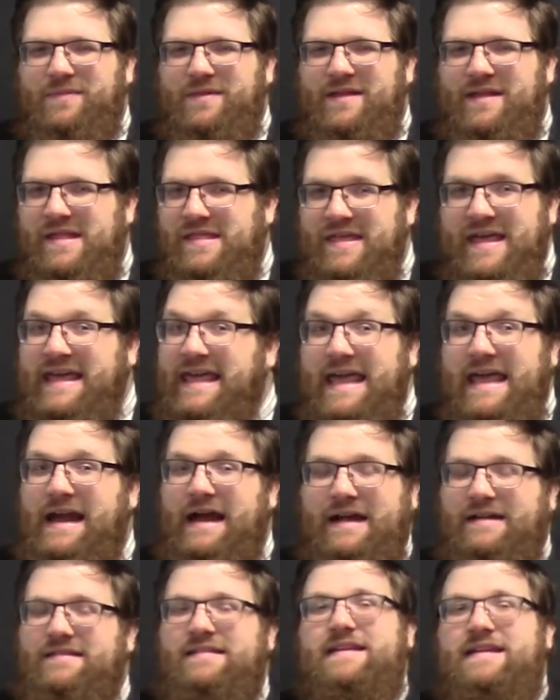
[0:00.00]
They
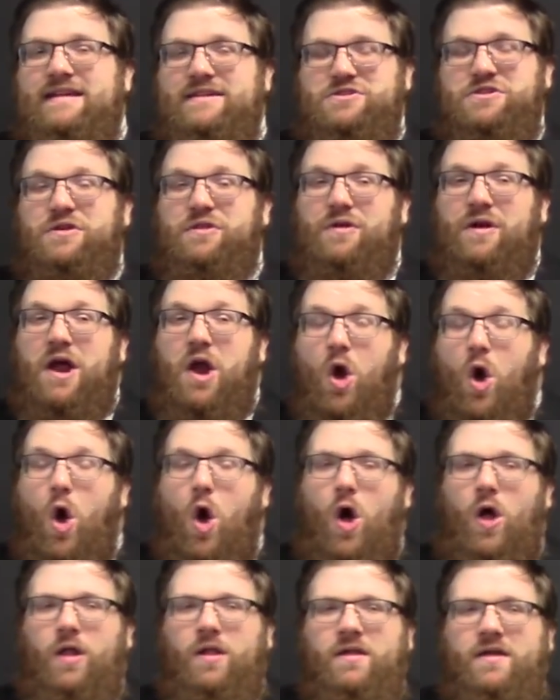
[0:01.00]
cannot see each other at
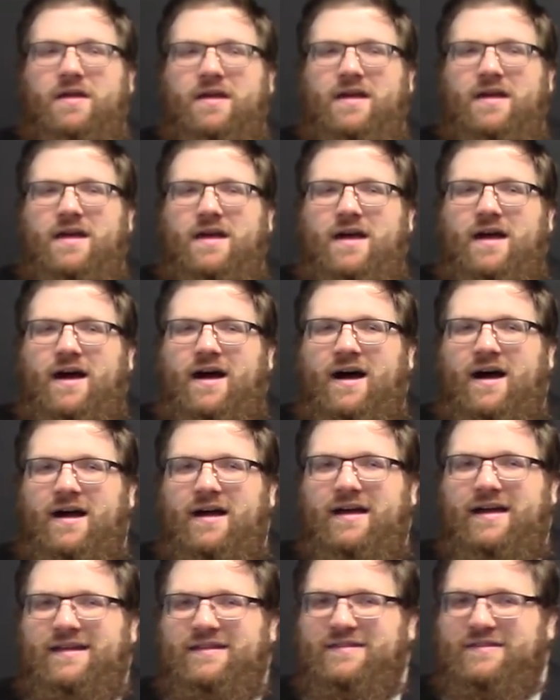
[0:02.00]
all.
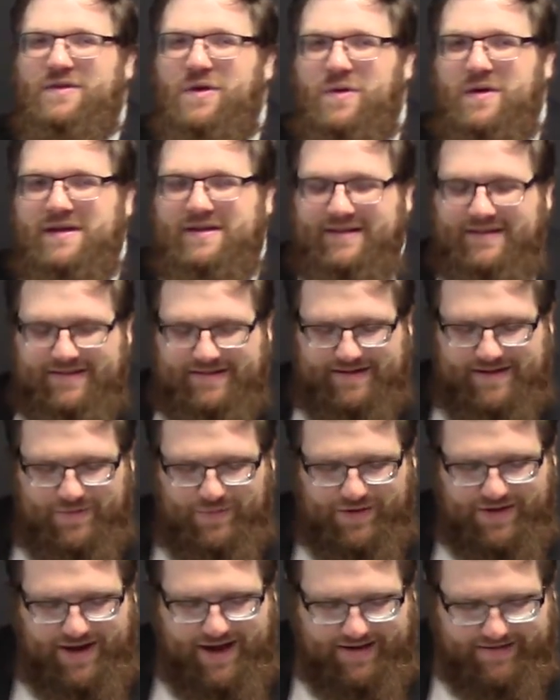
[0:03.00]
And so
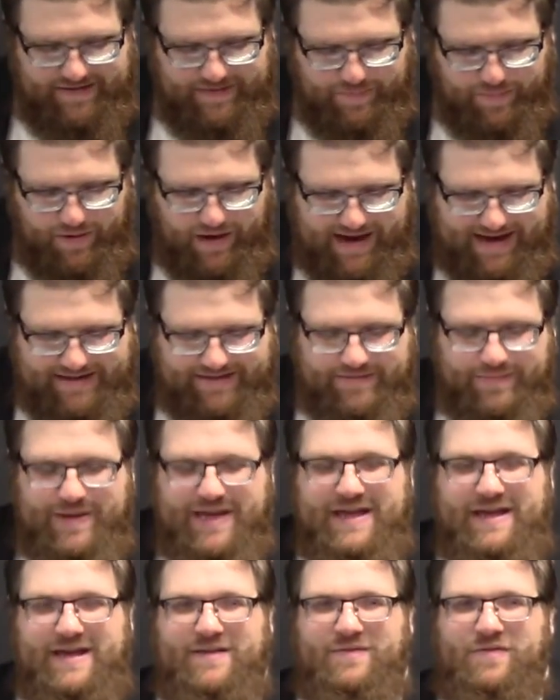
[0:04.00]
it would not surprise
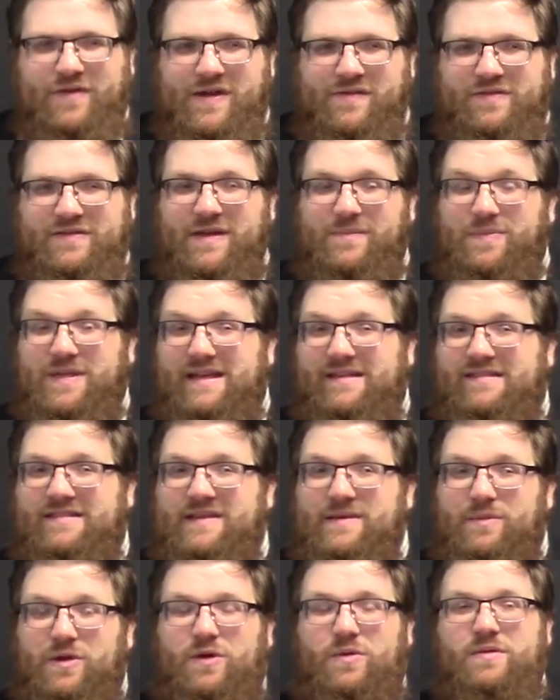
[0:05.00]
me if something
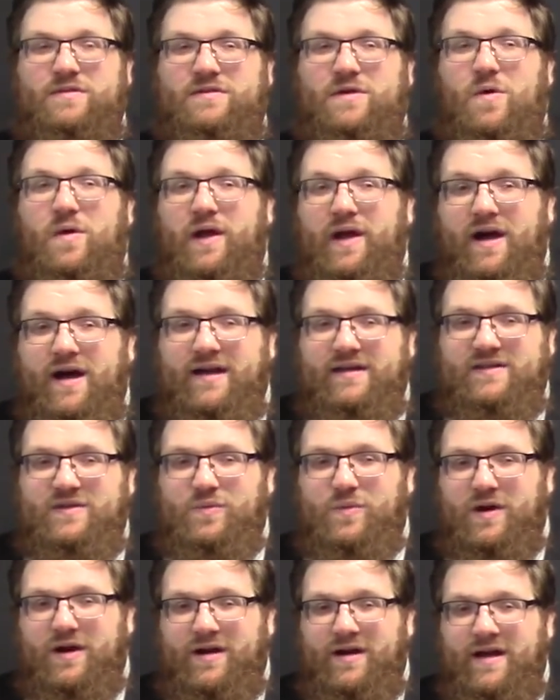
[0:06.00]
similar was going on,
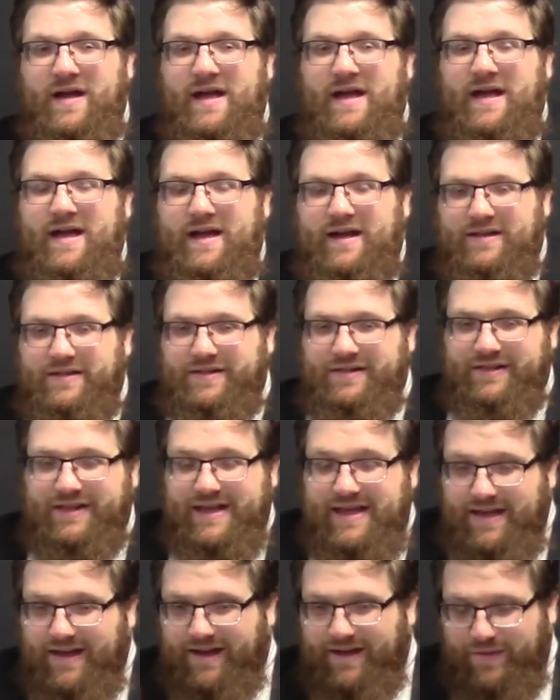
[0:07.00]
to where
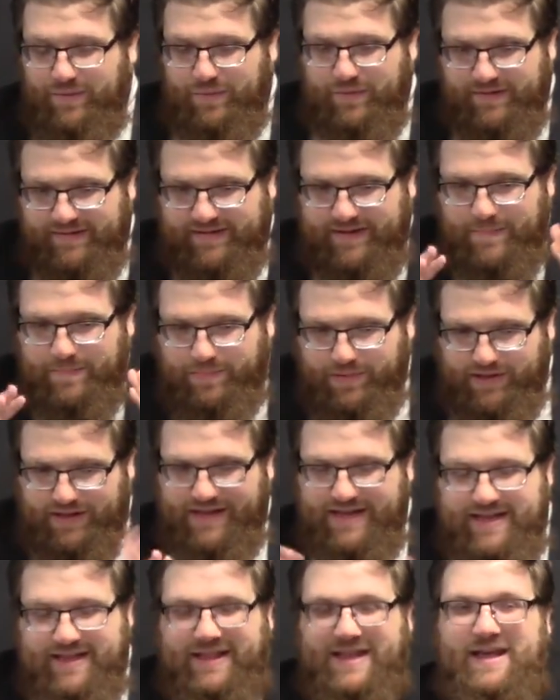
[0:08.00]
Leah was
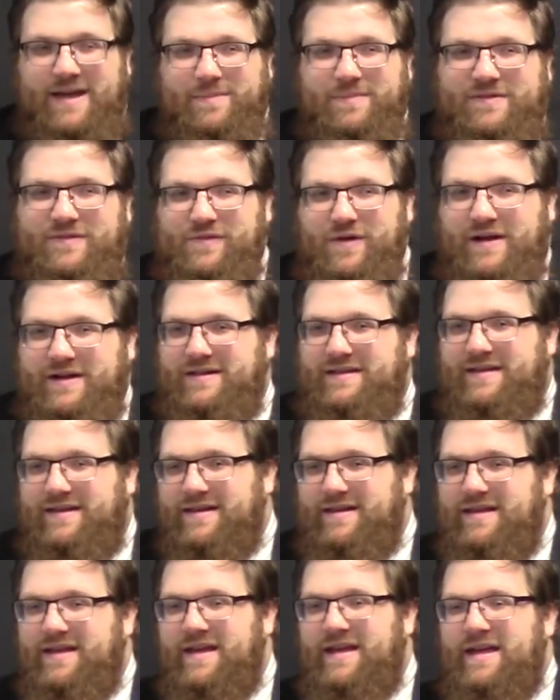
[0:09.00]
completely
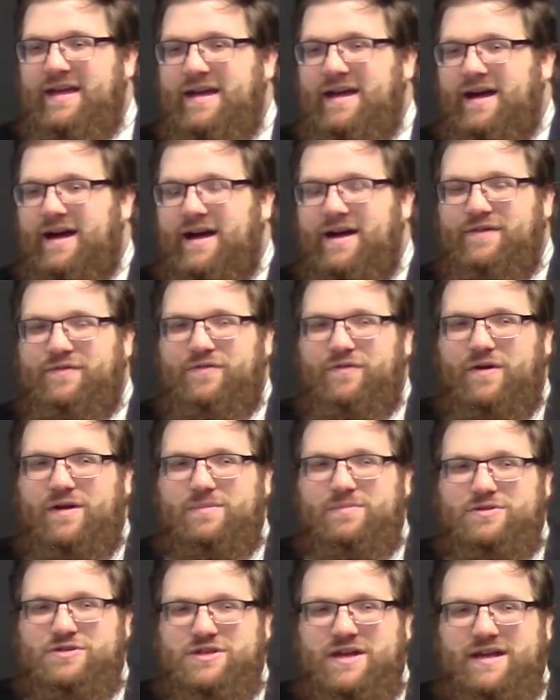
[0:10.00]
obstructed
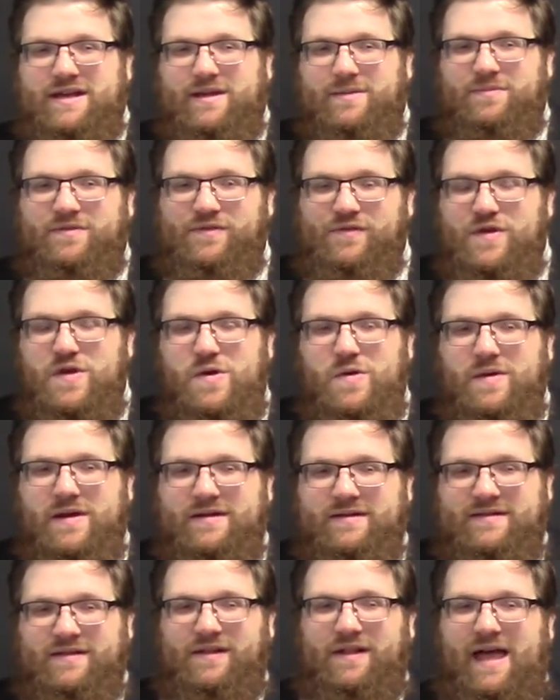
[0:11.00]
from Jacob's view
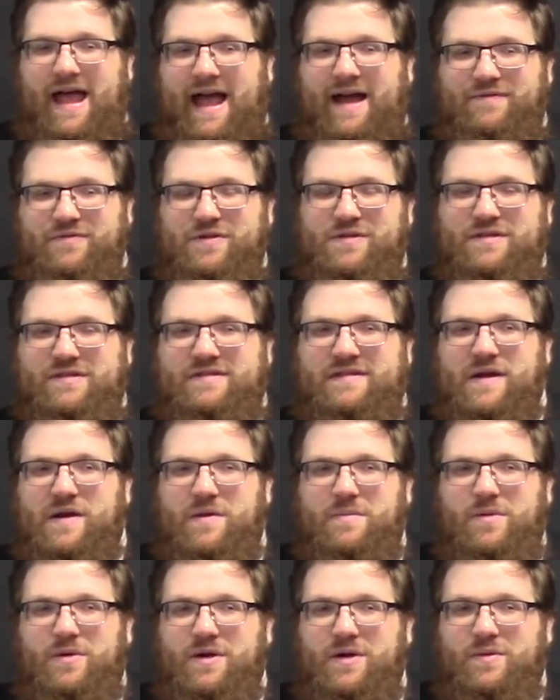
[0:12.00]
until after the
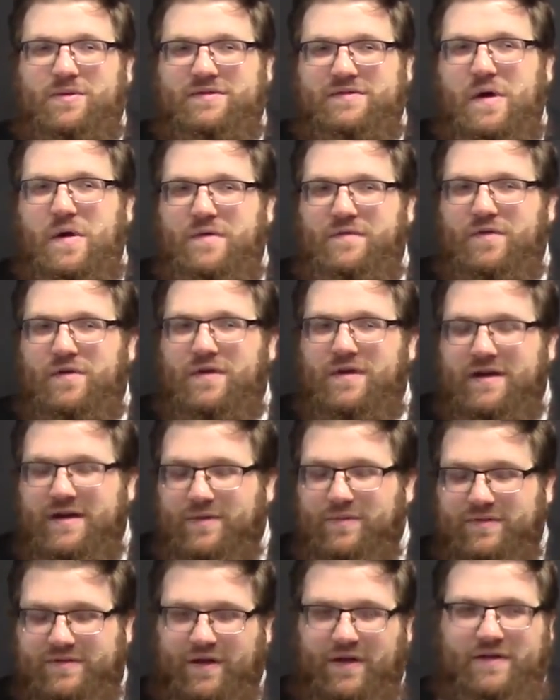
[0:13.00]
ceremony was over and
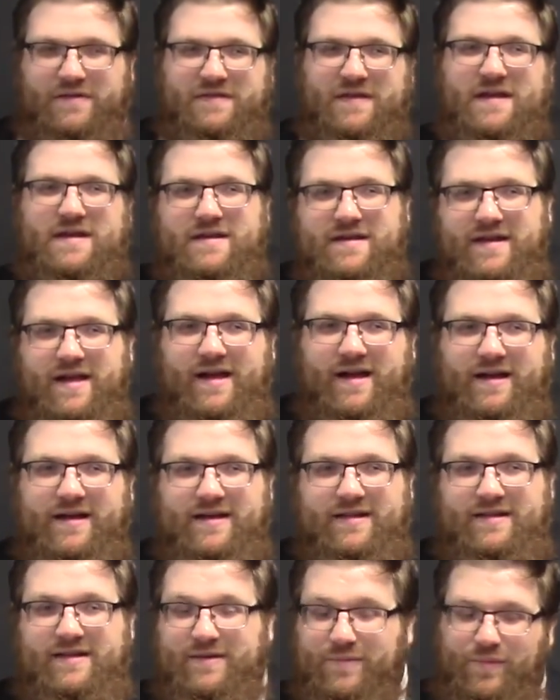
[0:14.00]
it was all said and
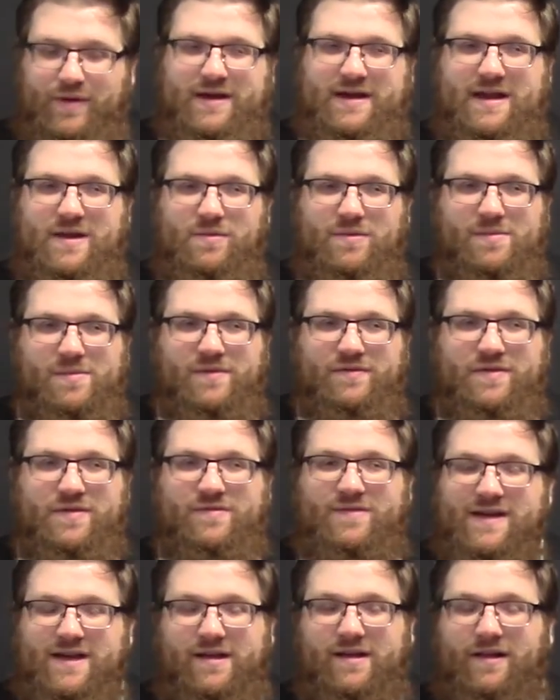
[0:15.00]
done. And then when he removed
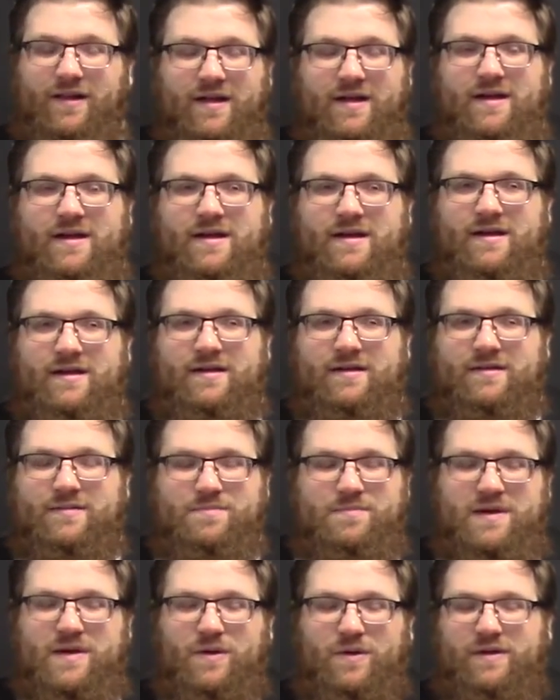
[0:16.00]
the veil,
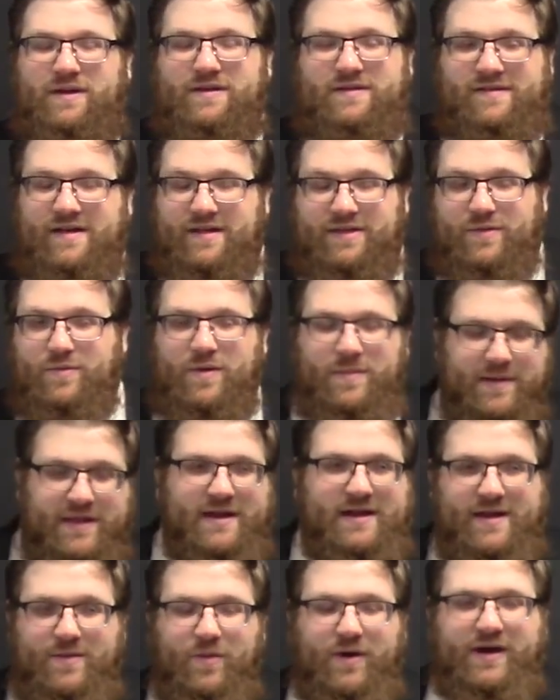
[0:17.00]
behold, it's not the woman
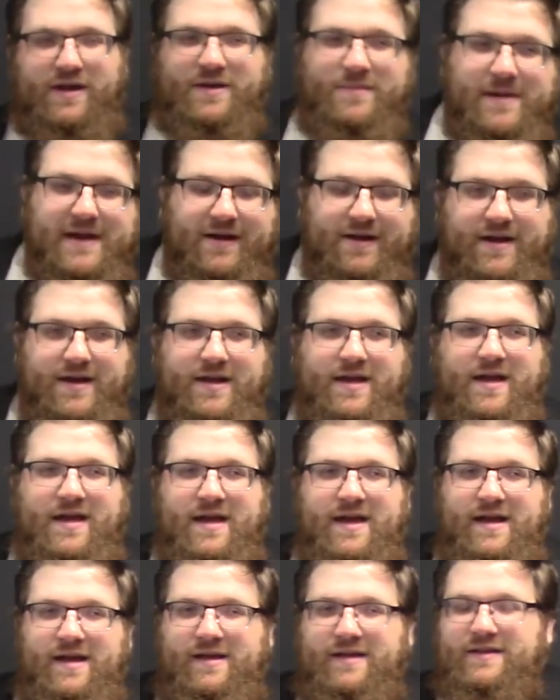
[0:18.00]
that he wanted to marry.
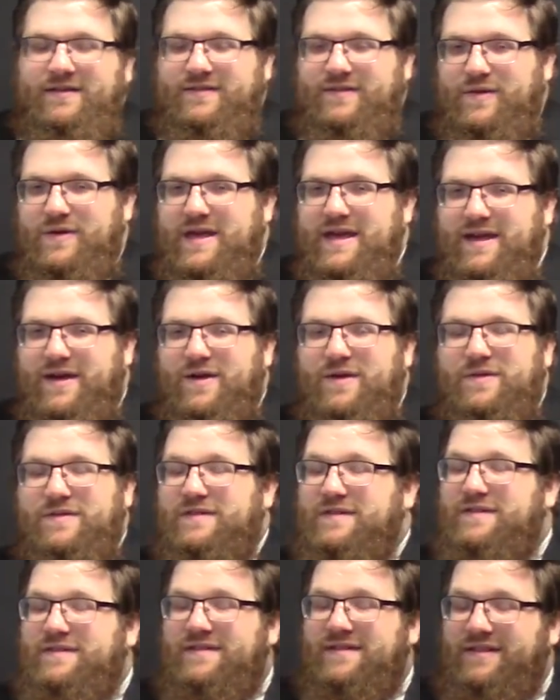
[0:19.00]
So he
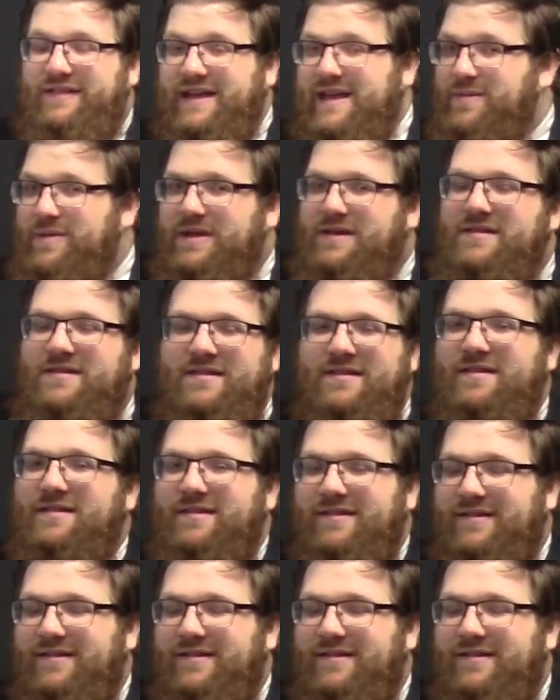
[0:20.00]
goes to Laban,